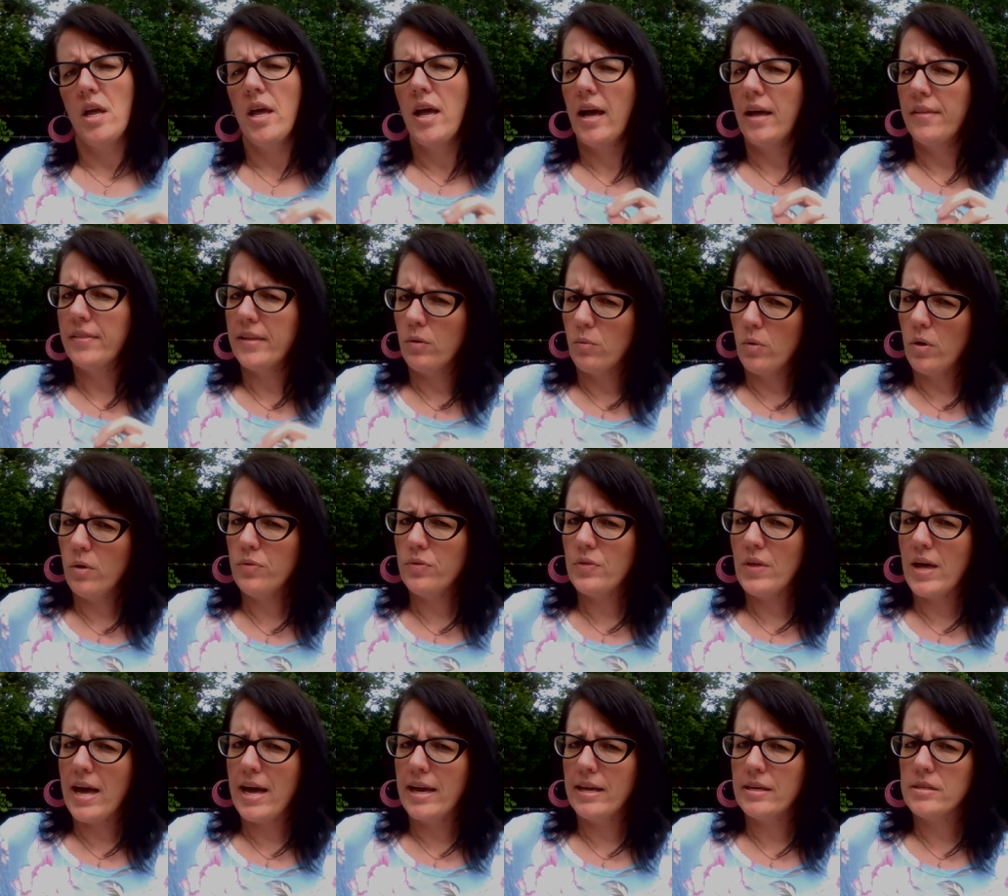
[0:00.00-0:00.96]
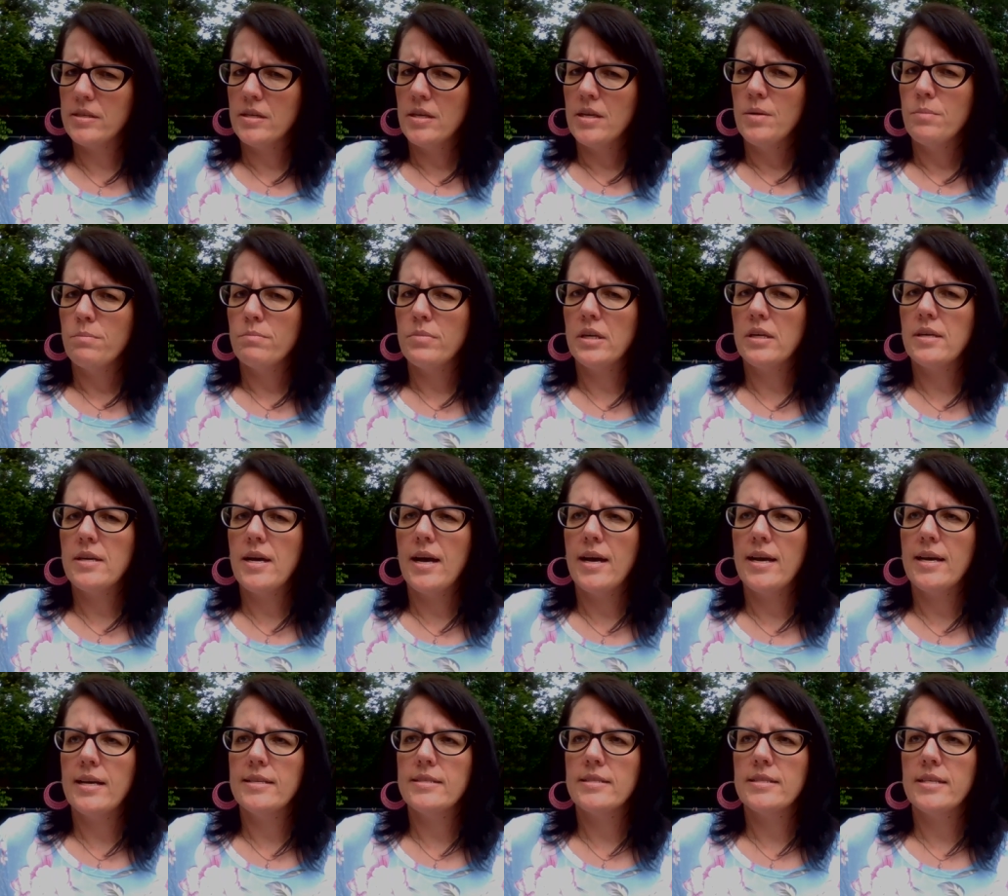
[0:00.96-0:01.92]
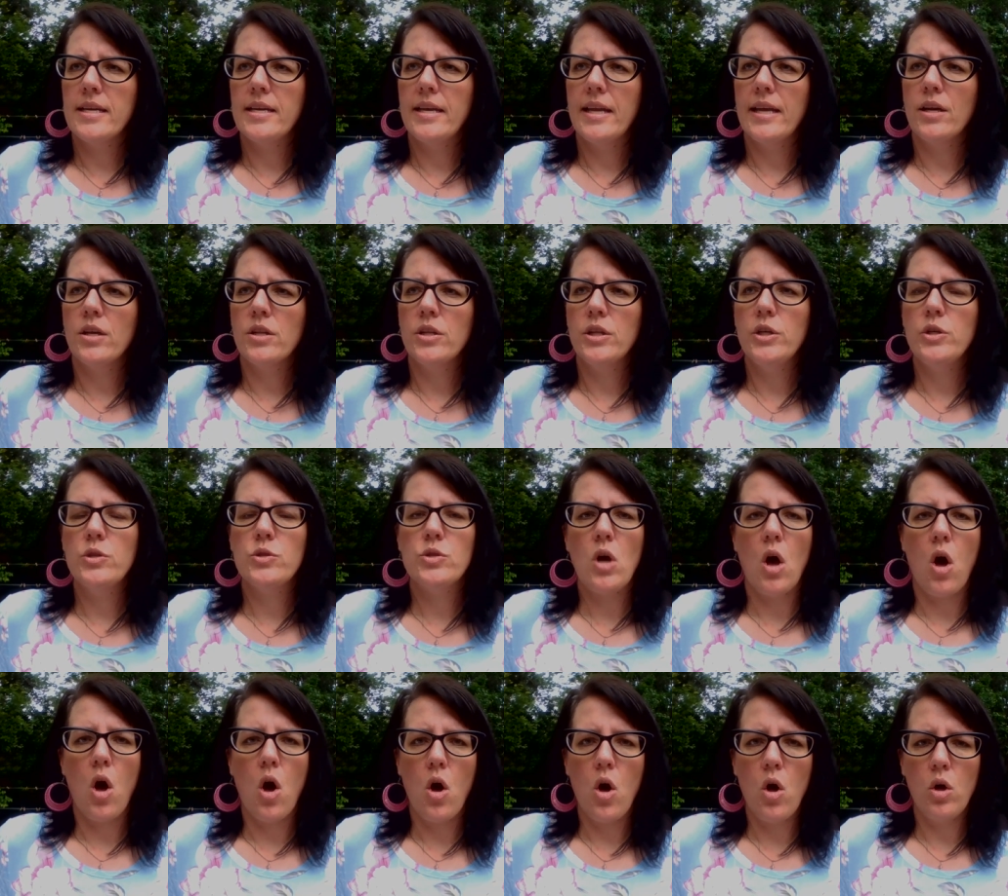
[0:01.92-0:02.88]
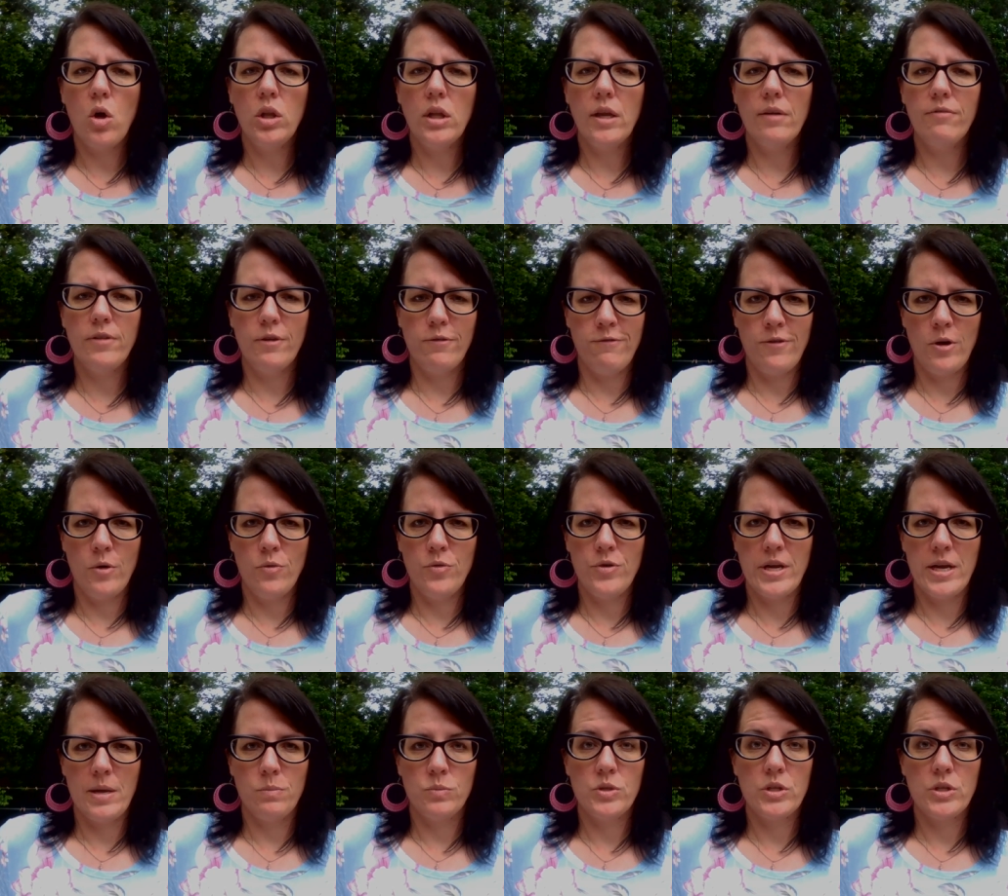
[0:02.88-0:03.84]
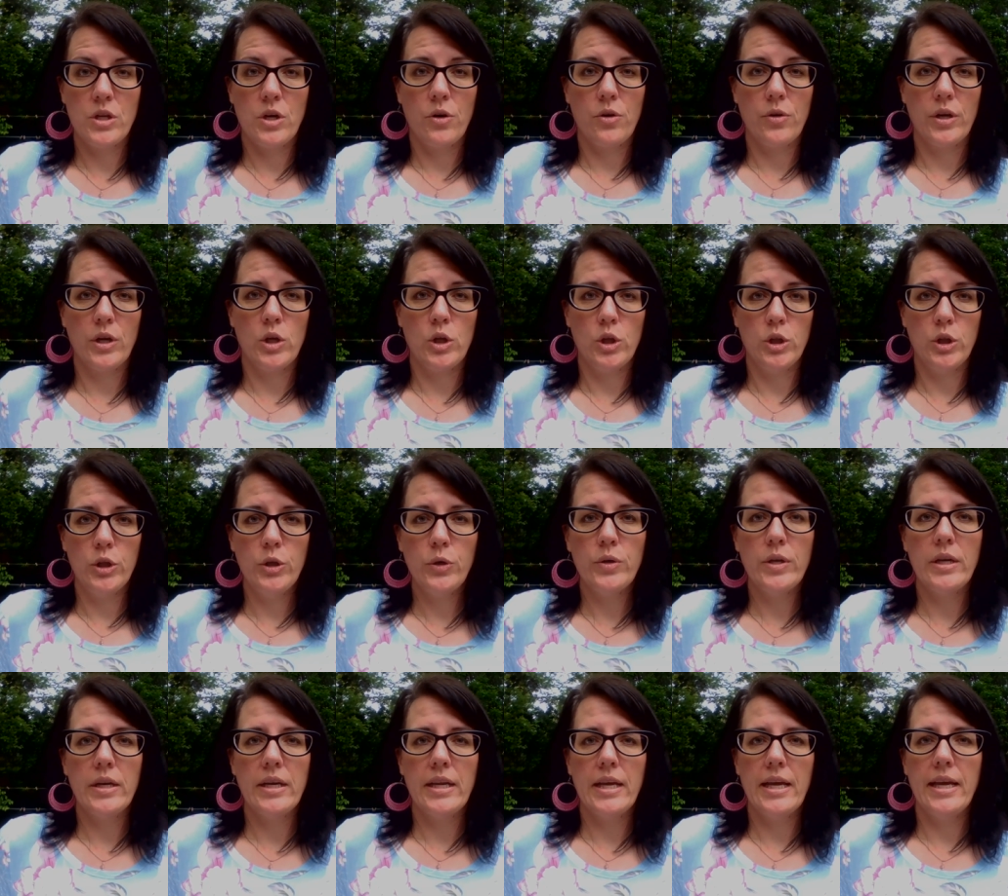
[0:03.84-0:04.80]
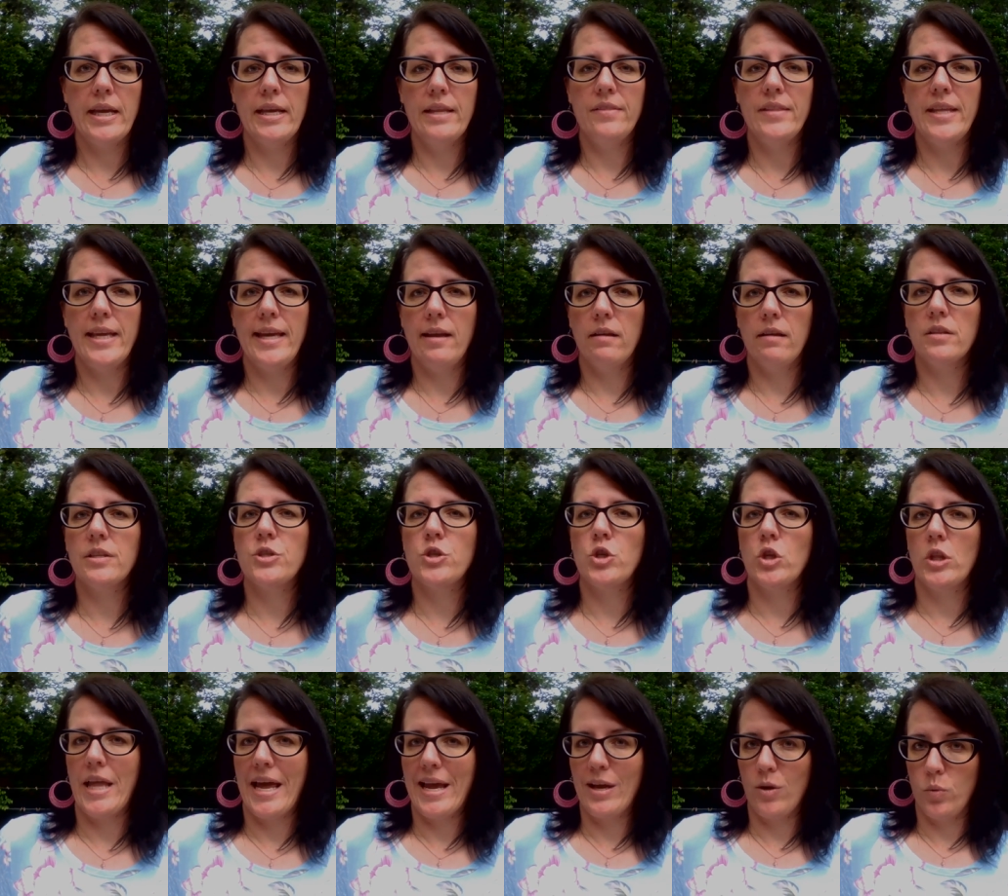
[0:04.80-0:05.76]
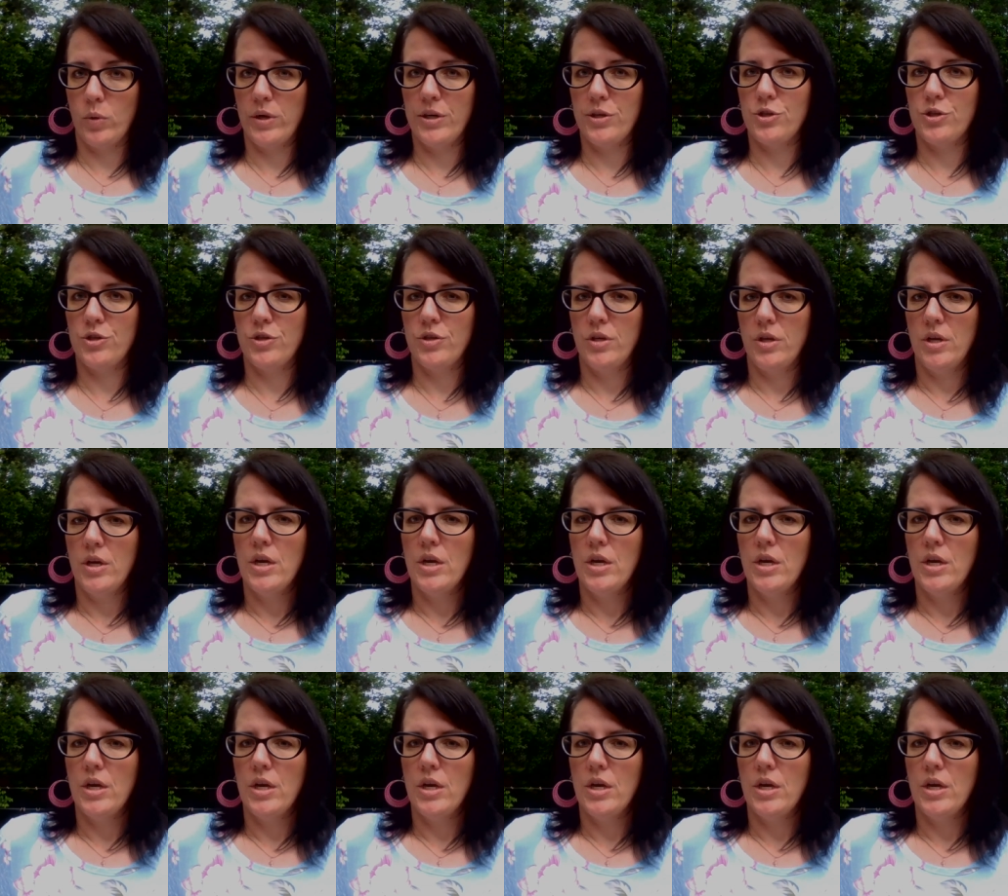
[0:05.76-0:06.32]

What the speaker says: And they wrote that because it includes all of the phonemes that are included in the English language,